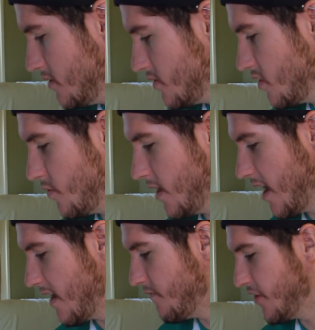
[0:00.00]
So we
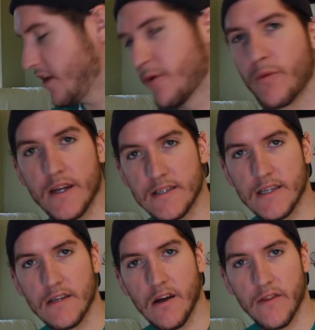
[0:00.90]
have the
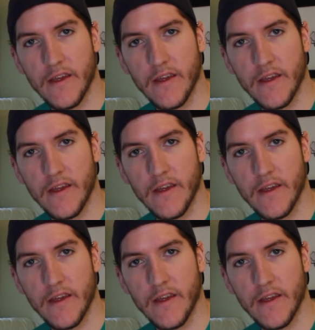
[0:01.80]
resting on